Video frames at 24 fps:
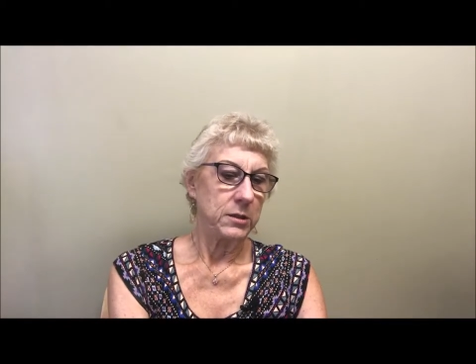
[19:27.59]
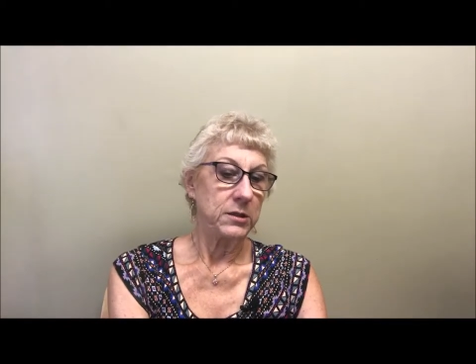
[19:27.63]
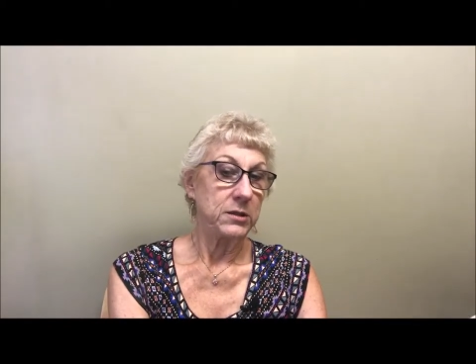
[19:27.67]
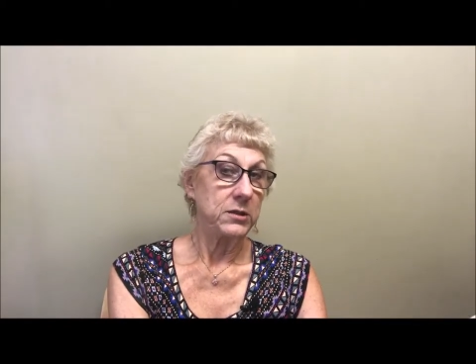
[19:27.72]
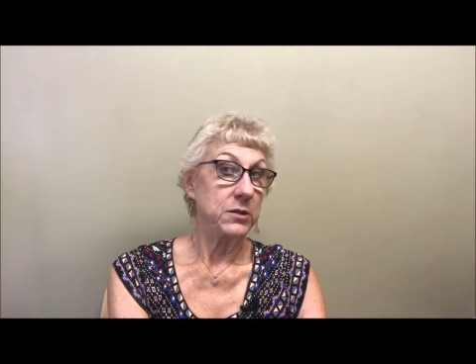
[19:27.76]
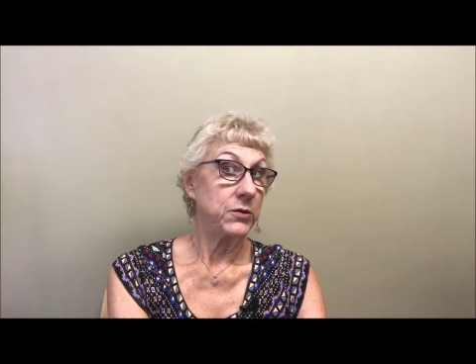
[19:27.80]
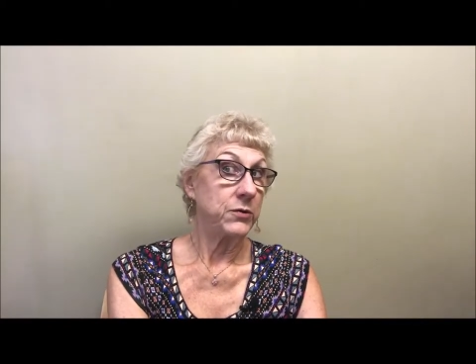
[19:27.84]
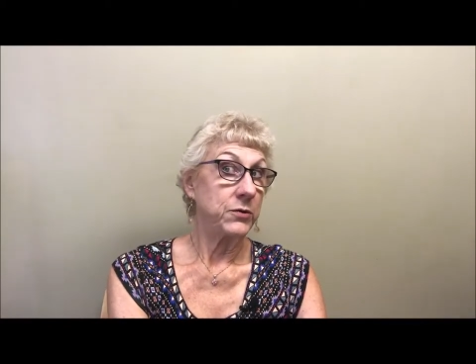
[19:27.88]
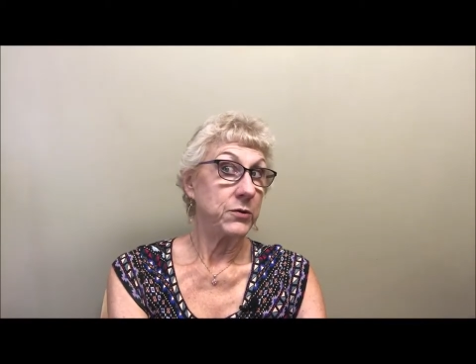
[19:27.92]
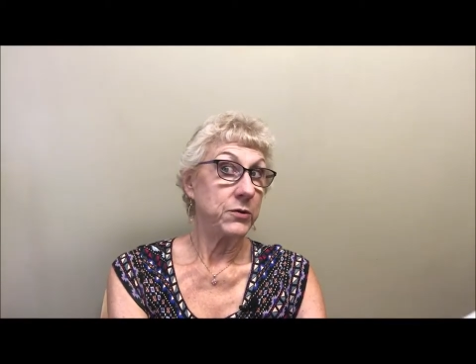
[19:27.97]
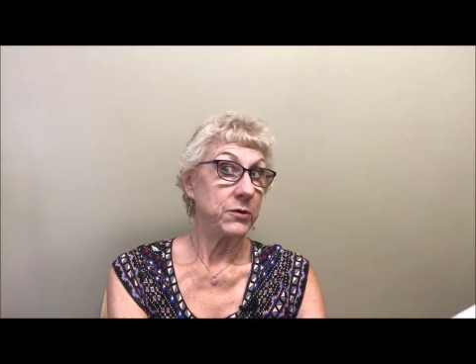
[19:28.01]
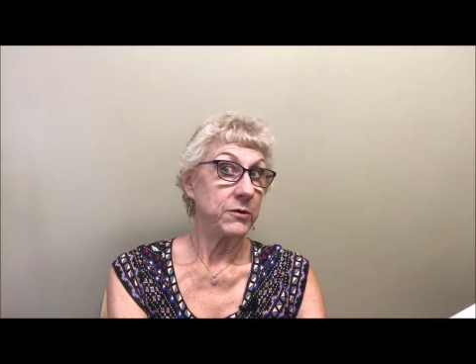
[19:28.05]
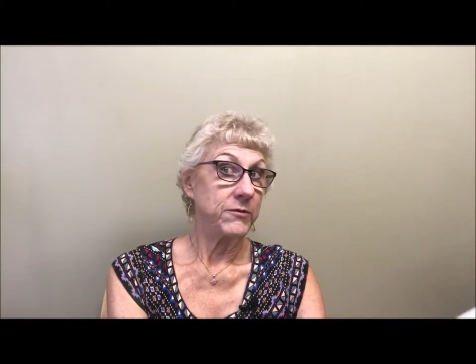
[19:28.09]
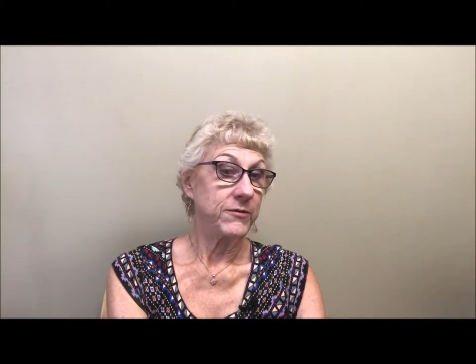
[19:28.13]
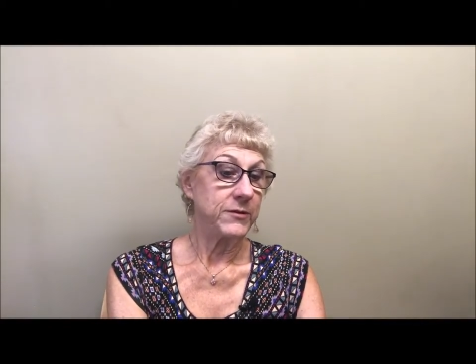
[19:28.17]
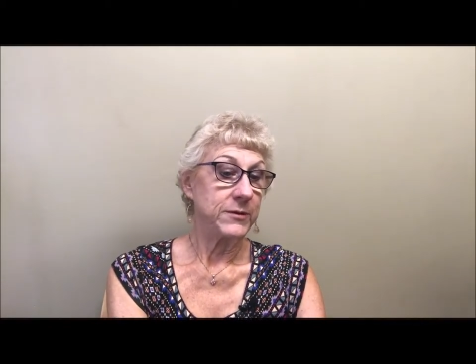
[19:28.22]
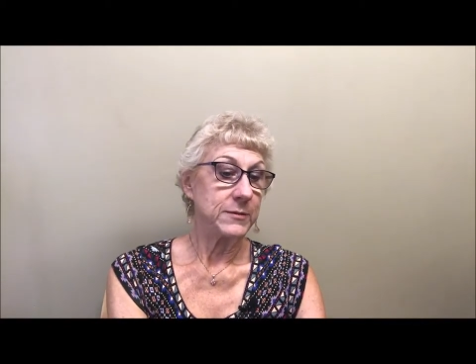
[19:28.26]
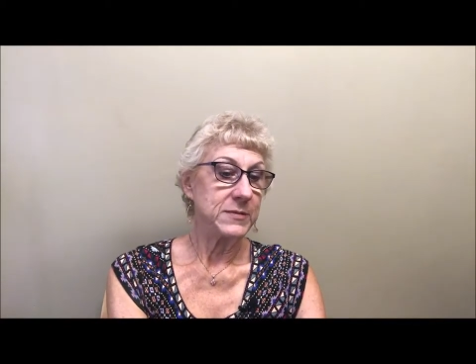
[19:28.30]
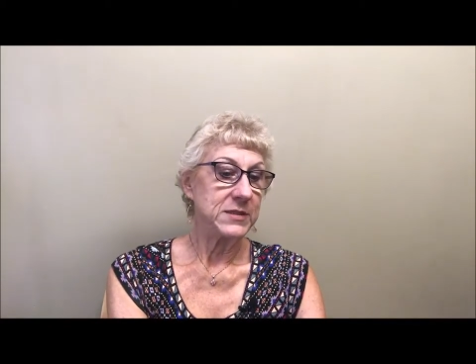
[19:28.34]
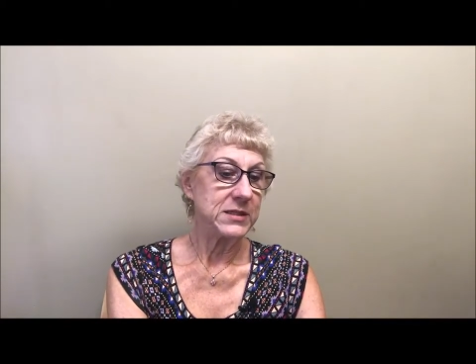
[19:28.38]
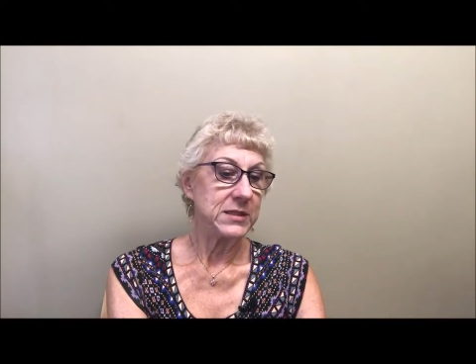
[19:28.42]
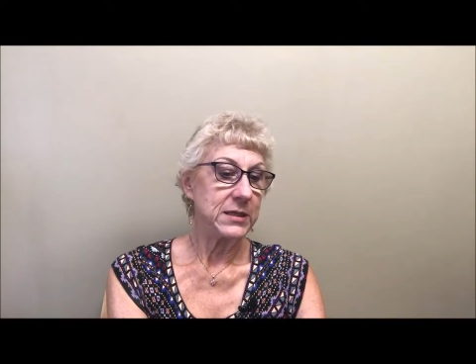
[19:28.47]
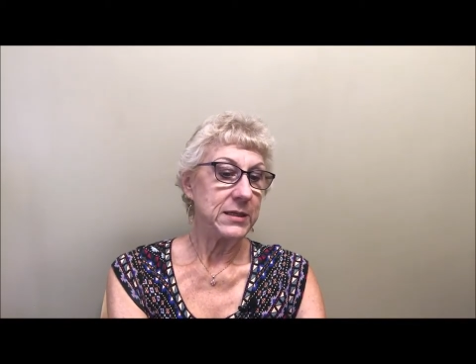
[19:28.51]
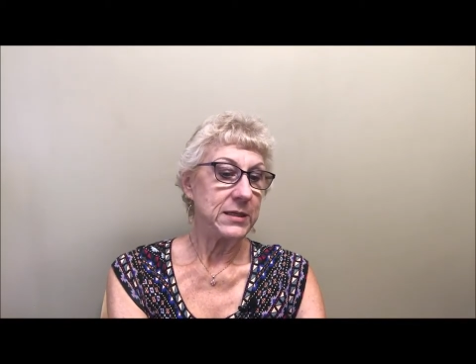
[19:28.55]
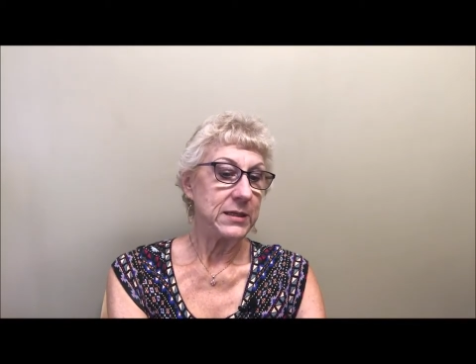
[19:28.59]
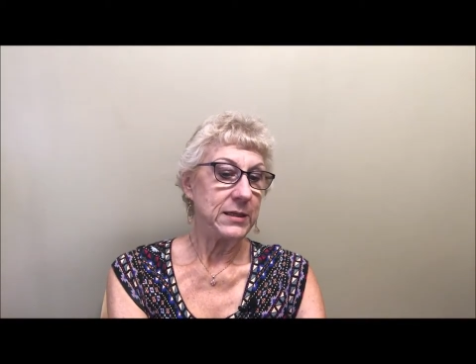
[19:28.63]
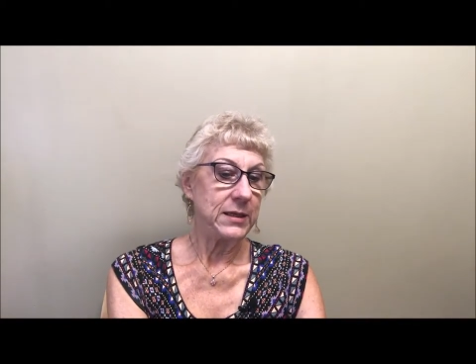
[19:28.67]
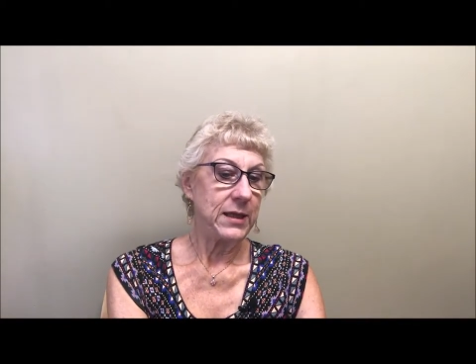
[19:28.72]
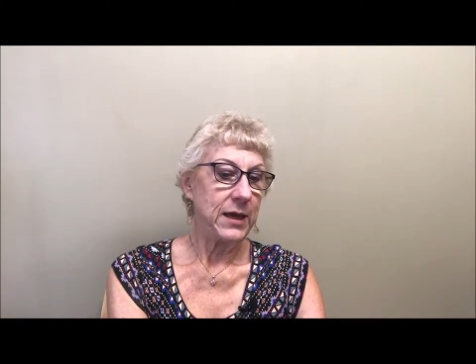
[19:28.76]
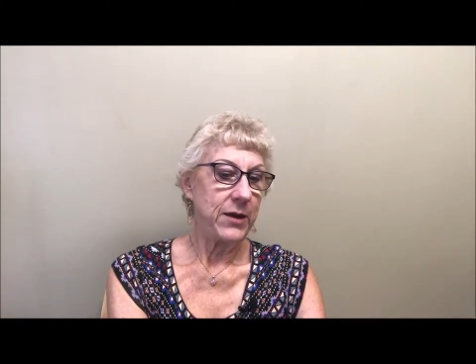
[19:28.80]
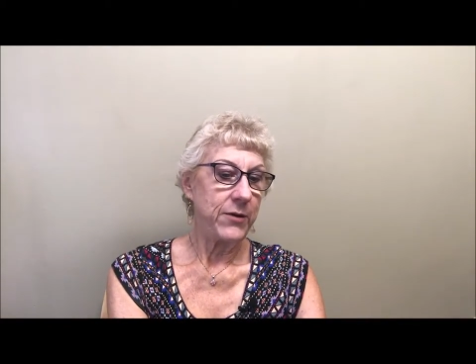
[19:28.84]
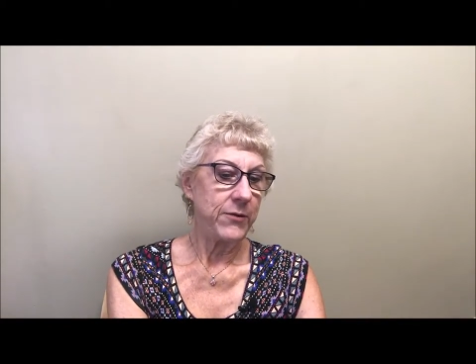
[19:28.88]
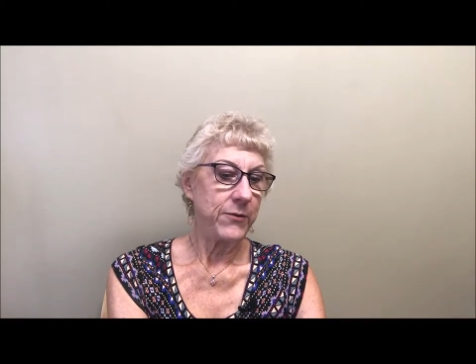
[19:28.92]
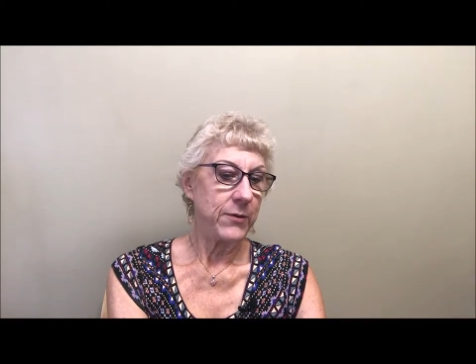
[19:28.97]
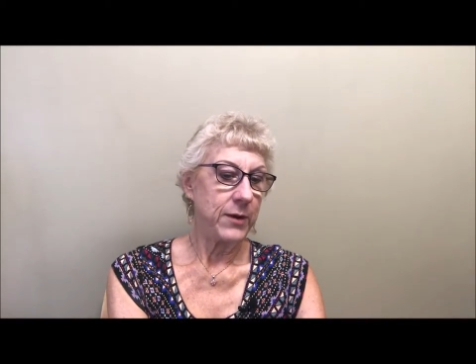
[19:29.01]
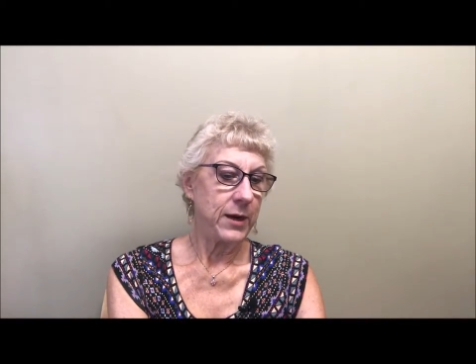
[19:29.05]
don't know if I'm saying
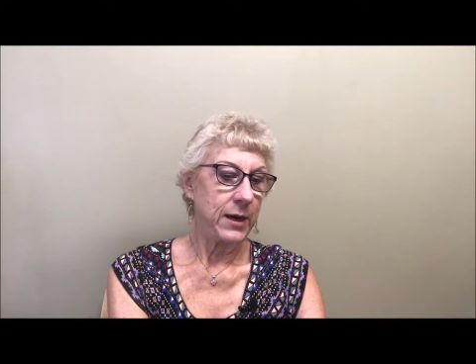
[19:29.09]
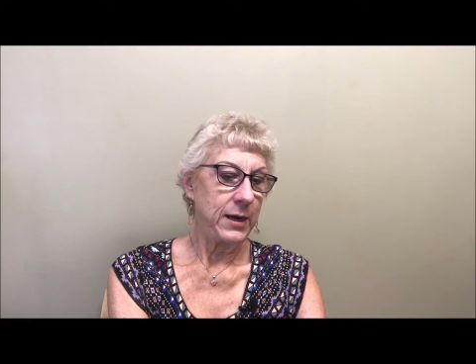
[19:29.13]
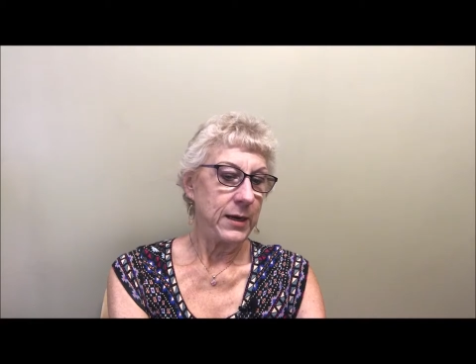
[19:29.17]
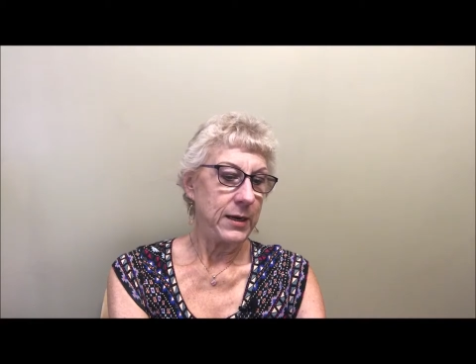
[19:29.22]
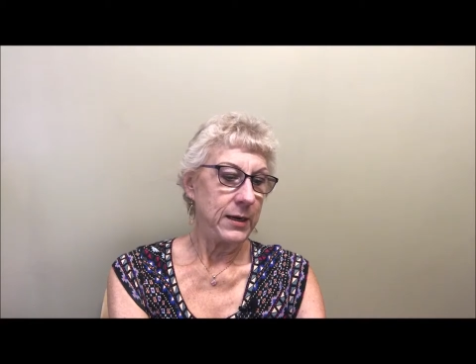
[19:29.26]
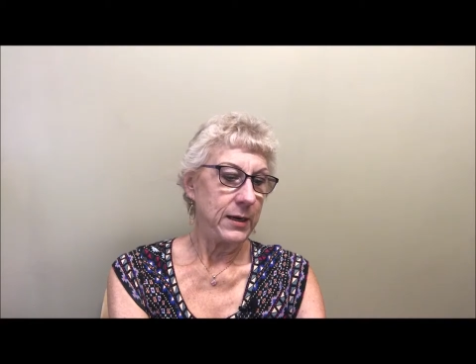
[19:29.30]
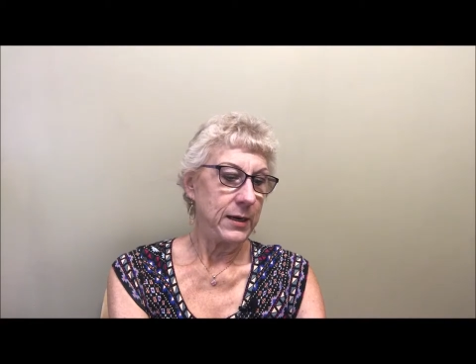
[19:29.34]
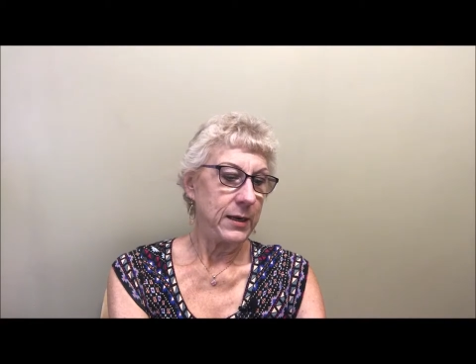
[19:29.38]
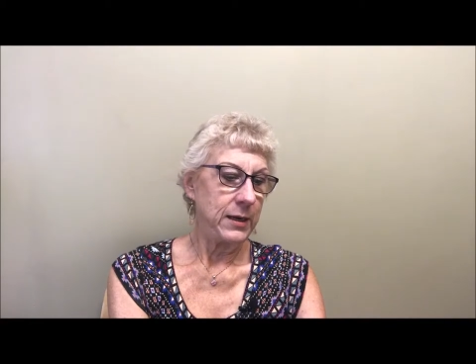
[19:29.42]
that right,